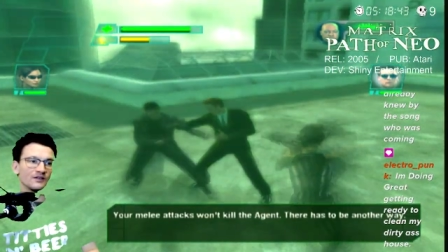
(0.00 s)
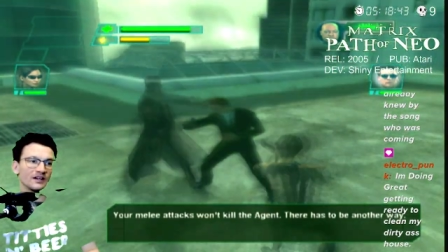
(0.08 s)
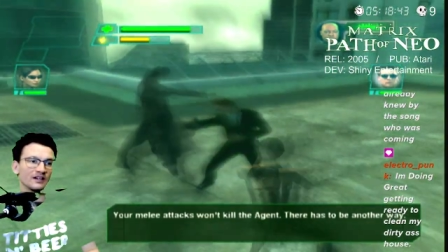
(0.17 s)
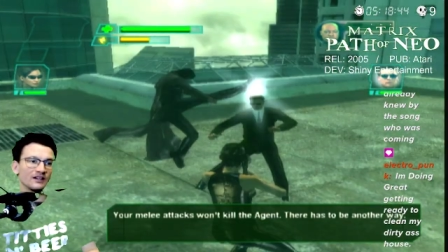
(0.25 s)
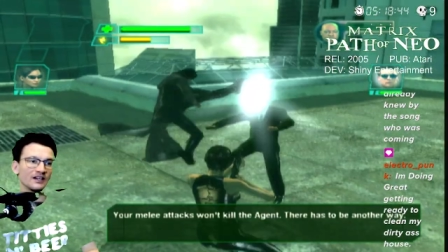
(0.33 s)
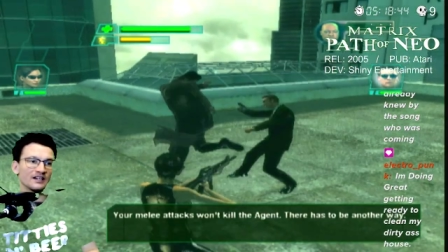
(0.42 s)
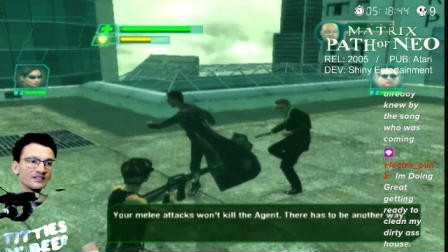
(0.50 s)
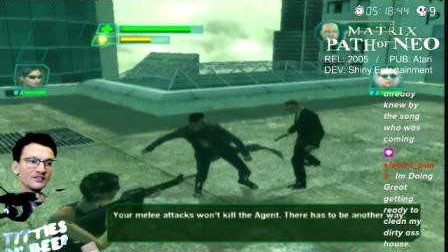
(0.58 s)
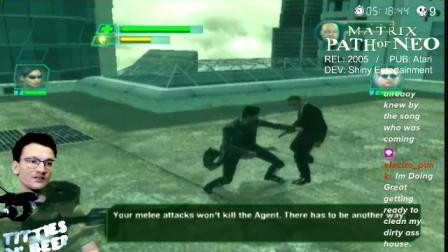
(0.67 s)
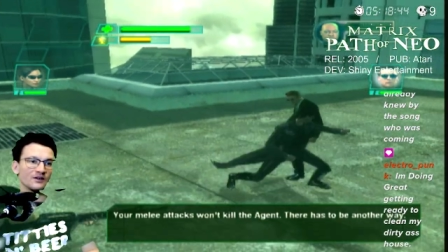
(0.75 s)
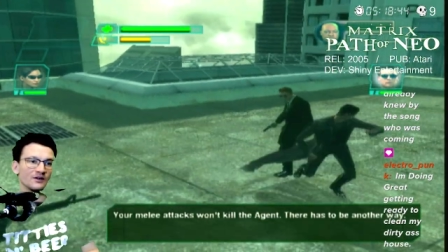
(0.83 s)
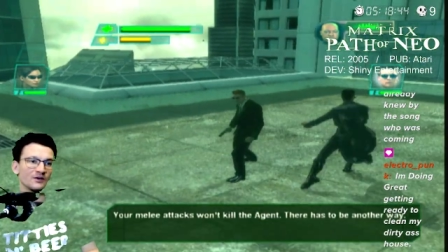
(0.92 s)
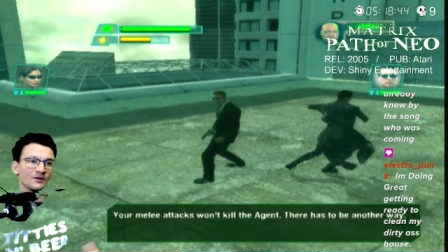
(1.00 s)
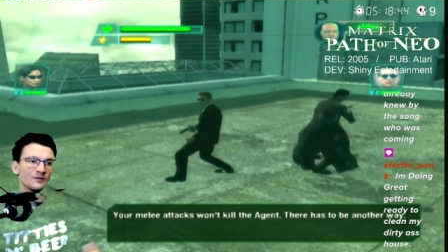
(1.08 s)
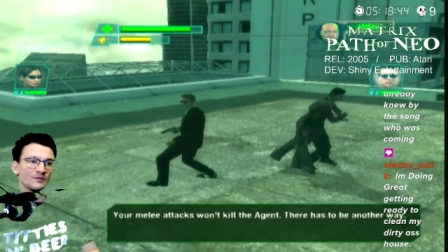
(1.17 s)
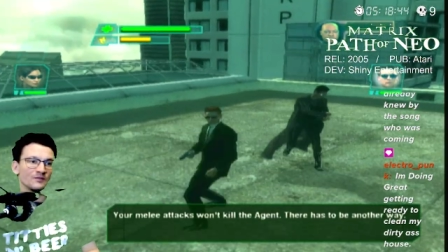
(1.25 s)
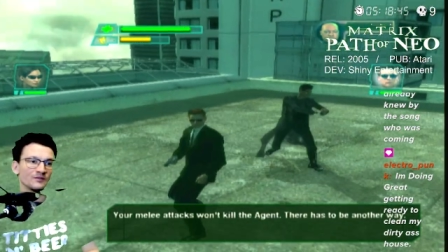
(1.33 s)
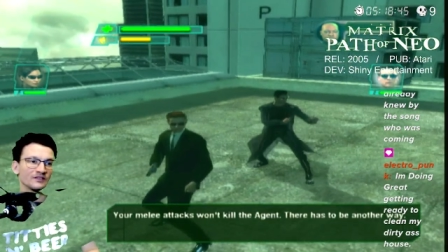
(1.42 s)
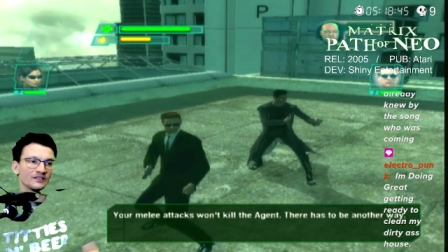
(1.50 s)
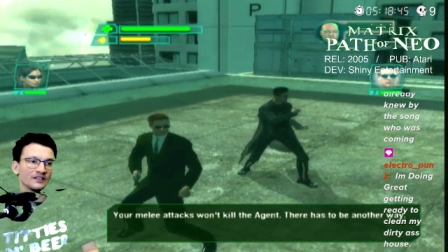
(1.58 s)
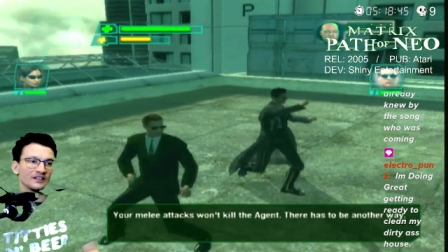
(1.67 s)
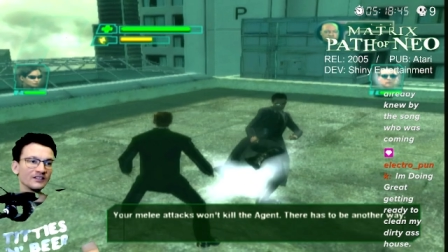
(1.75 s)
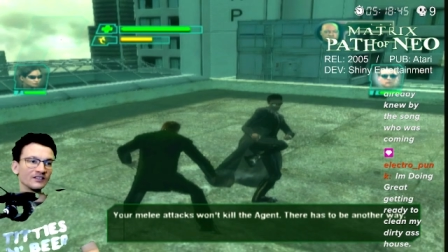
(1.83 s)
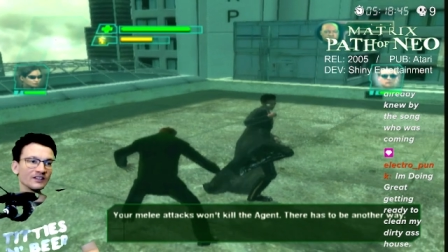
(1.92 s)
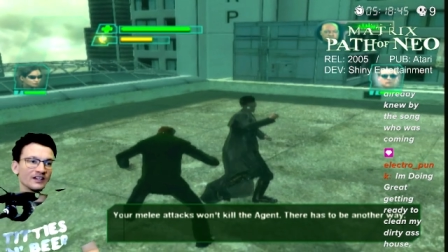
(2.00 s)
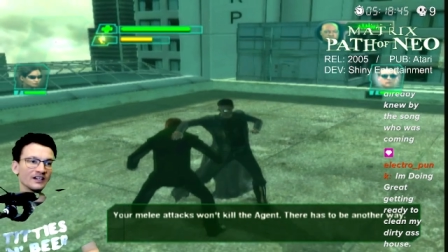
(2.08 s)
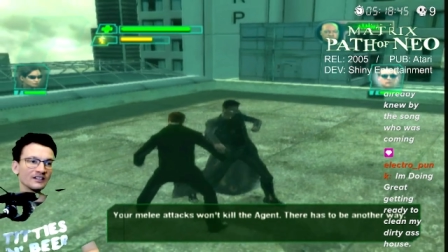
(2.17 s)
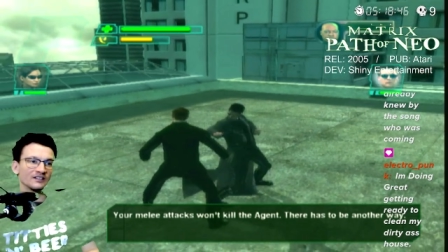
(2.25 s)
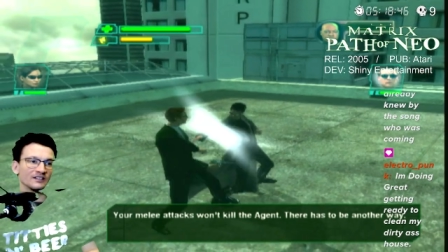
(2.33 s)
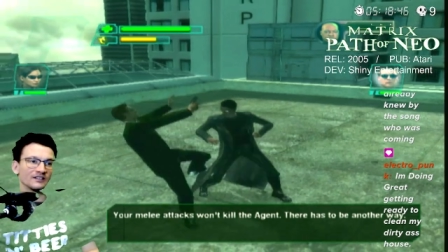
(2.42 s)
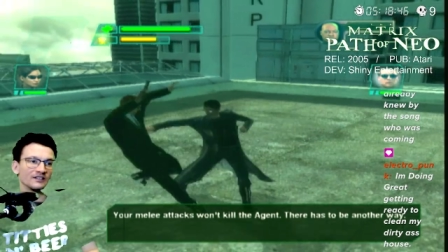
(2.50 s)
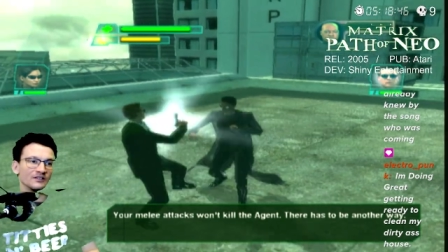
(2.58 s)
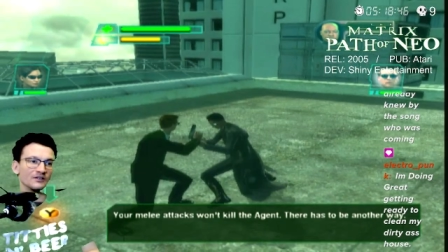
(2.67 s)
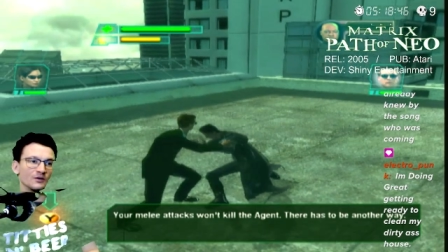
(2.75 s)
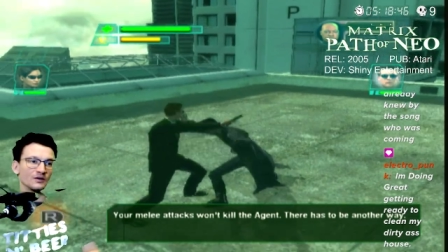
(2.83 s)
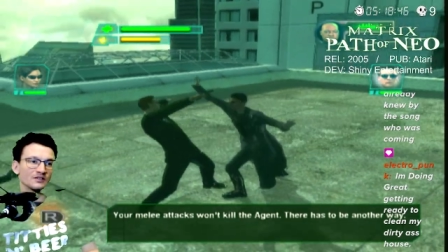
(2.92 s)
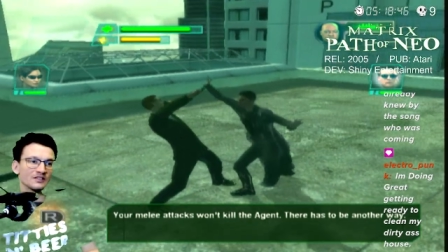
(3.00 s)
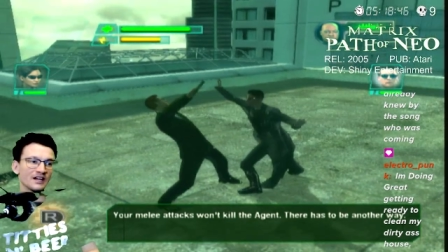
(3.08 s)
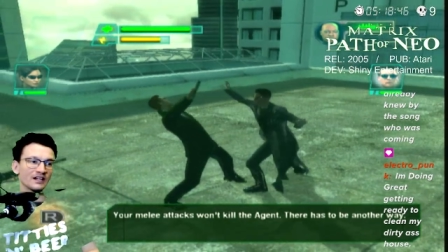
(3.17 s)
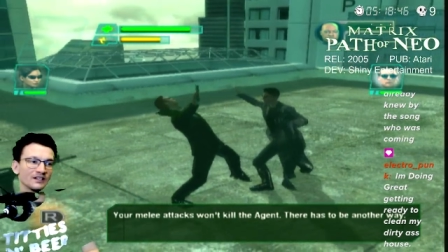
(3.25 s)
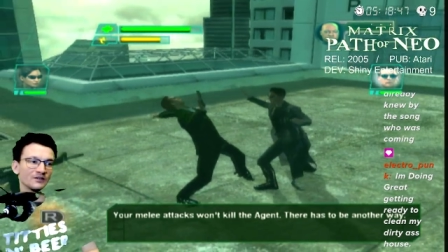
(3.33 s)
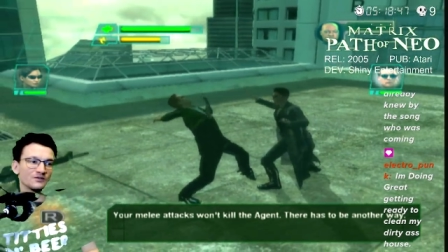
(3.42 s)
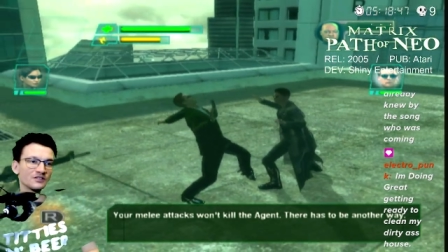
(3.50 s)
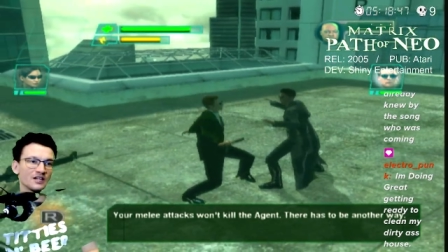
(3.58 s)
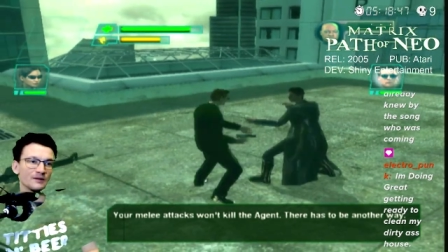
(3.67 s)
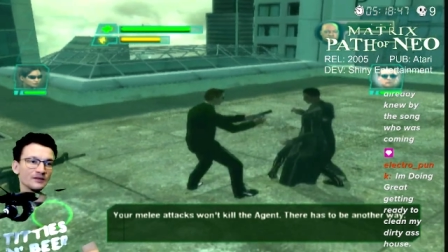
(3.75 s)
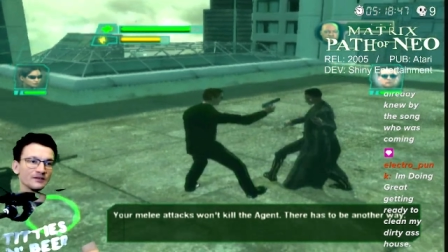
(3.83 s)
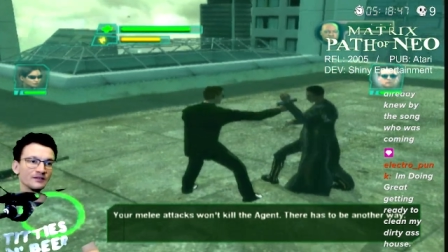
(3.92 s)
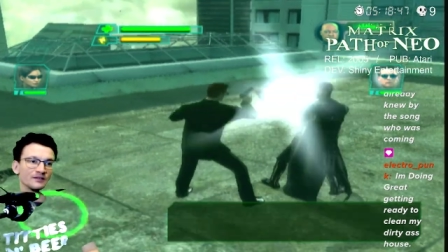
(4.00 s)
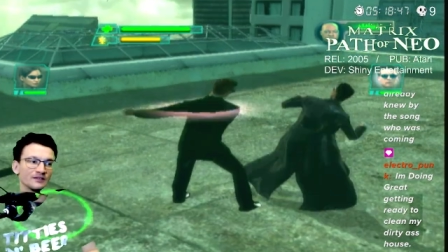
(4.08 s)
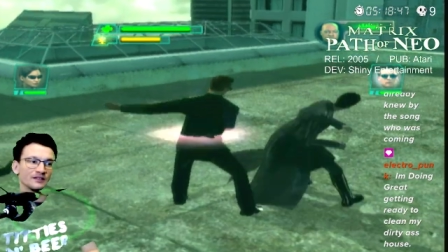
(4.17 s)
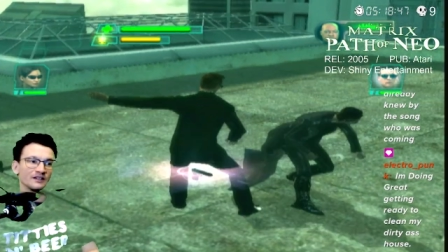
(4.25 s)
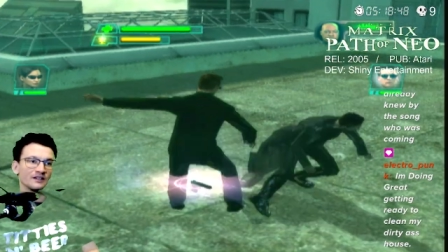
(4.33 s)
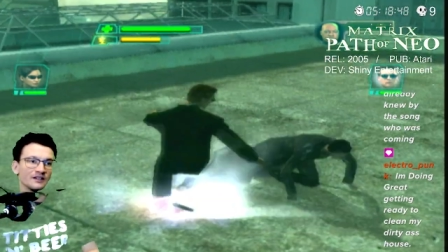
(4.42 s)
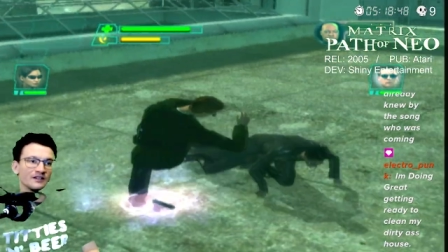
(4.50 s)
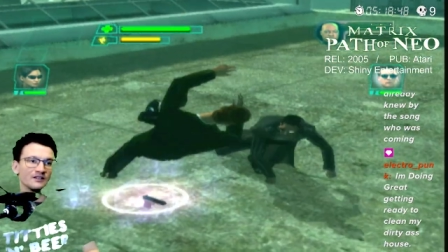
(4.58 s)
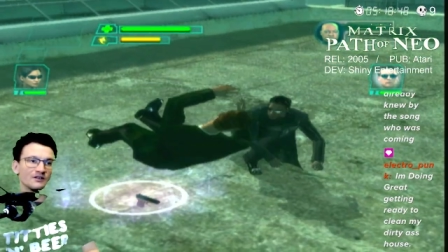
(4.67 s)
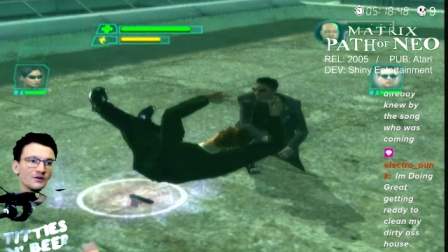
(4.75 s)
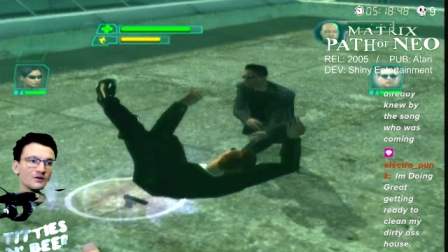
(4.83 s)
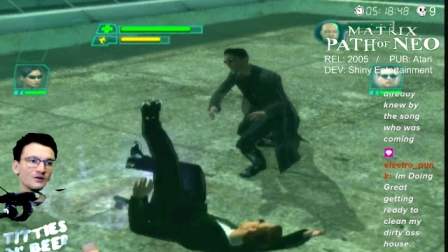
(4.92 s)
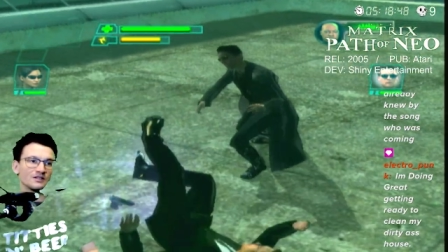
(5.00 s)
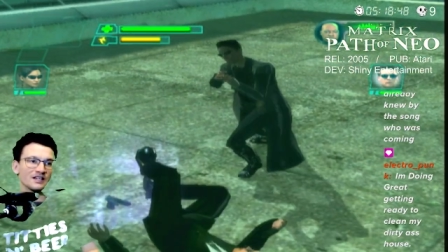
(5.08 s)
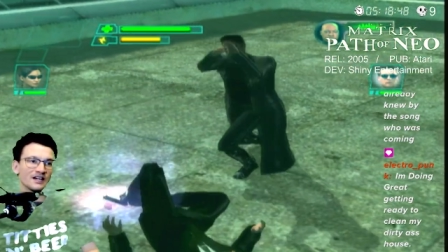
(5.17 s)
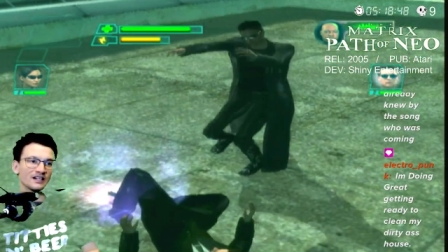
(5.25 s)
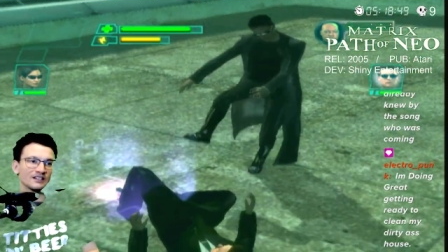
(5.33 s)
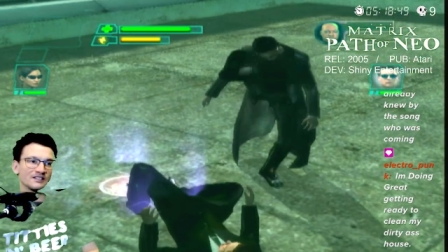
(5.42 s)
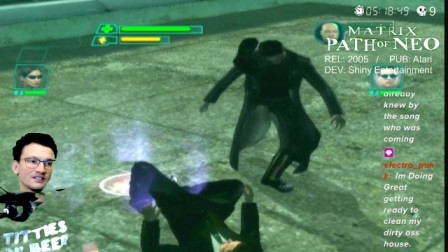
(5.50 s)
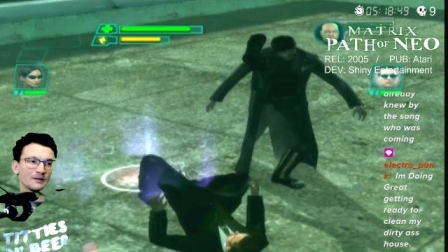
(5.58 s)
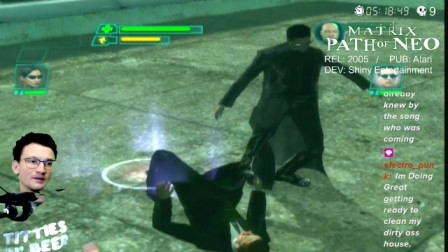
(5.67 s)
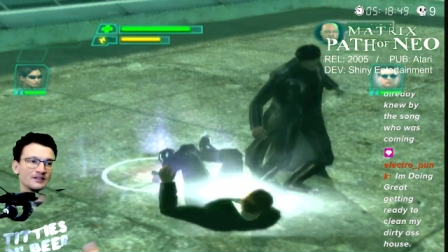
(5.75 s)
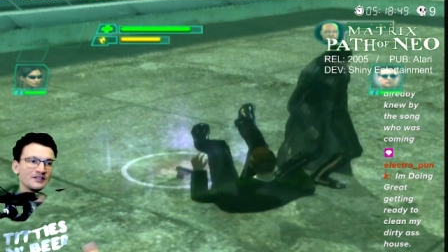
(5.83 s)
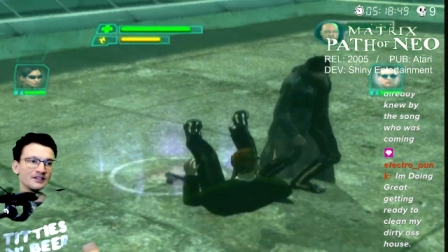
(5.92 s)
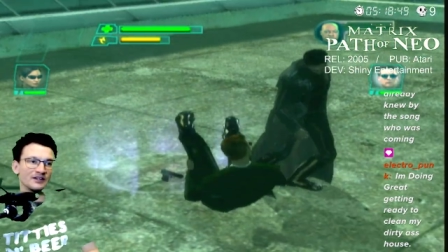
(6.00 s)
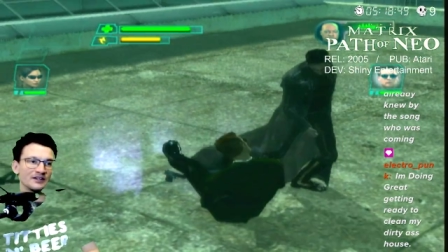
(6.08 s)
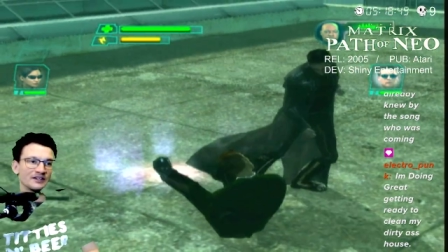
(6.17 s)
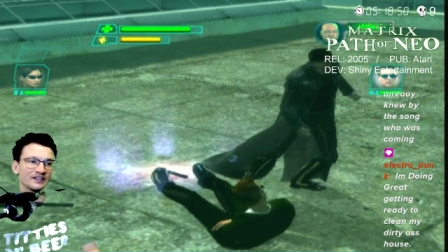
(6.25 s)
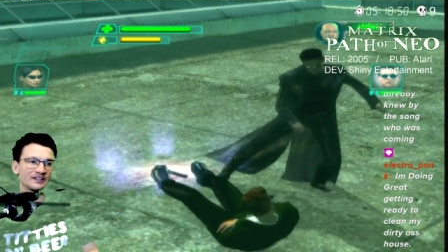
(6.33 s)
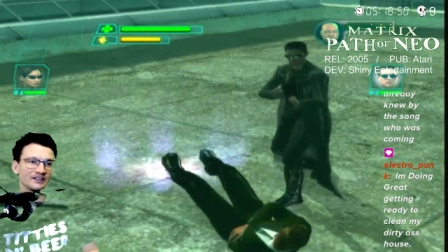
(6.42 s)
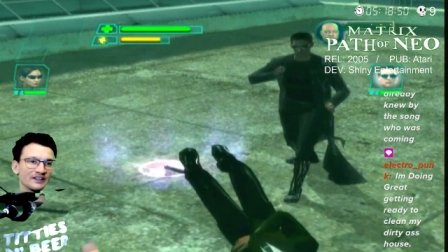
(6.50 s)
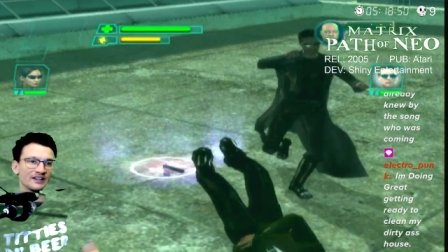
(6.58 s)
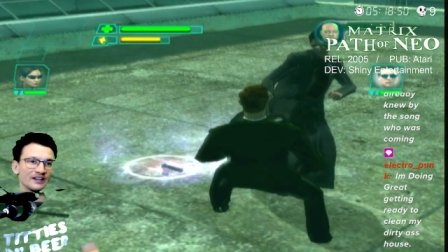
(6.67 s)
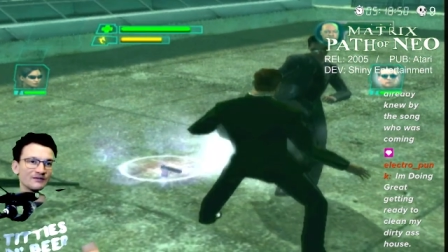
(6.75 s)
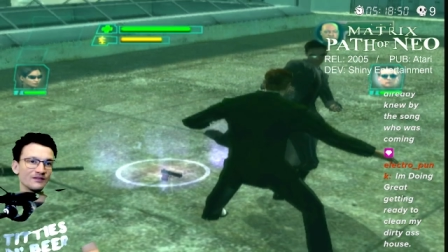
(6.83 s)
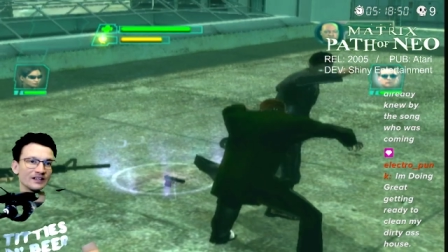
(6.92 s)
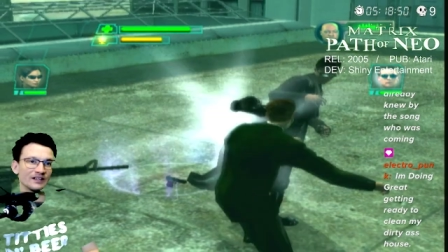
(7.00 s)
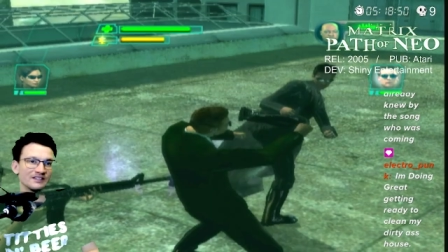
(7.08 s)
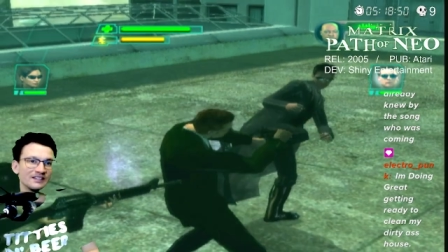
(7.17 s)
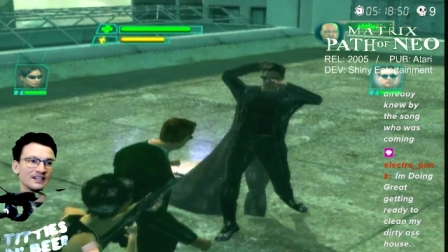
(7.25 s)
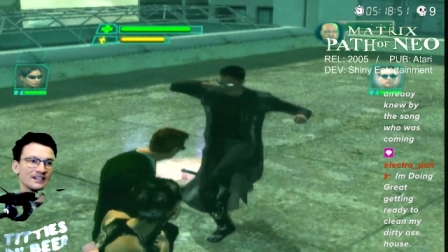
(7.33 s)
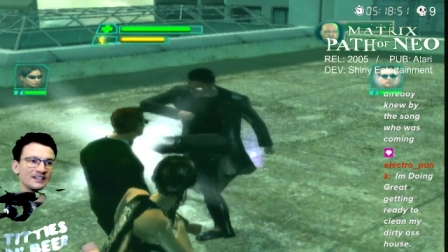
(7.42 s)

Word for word: that glass go. Exactly. You know exactly who's coming. You know who exactly is coming to dinner. Okay, fuck. Is he dead